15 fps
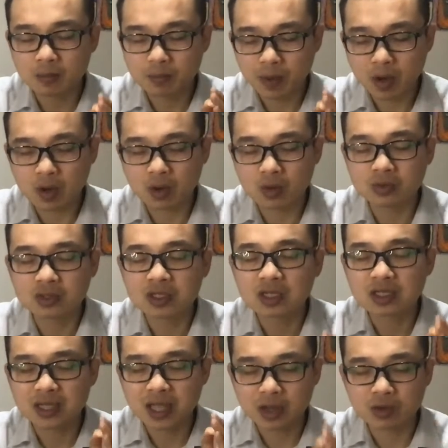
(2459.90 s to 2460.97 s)
pulse
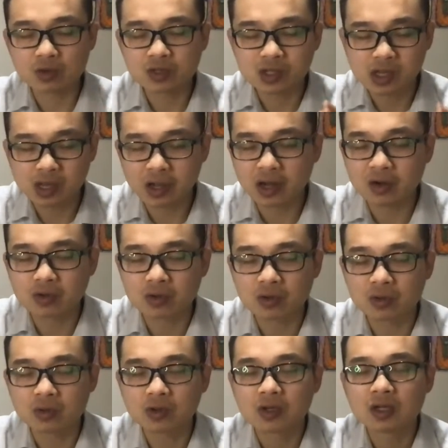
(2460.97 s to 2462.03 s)
that could tell
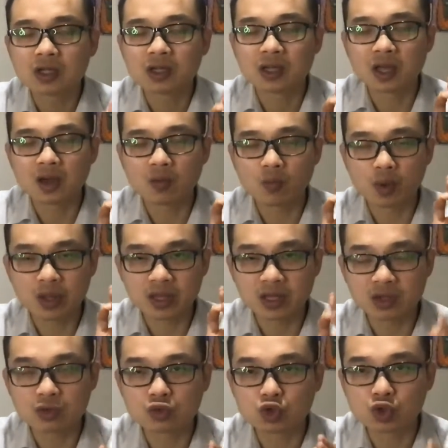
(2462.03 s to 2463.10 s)
you that whether
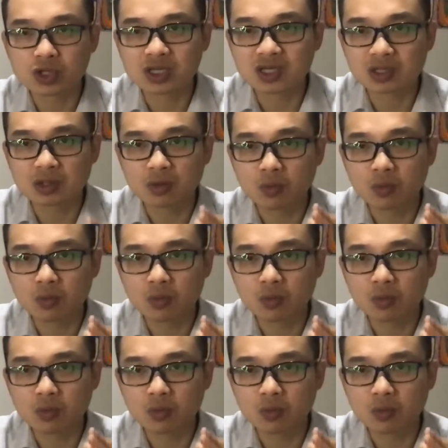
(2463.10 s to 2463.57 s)
you're treating the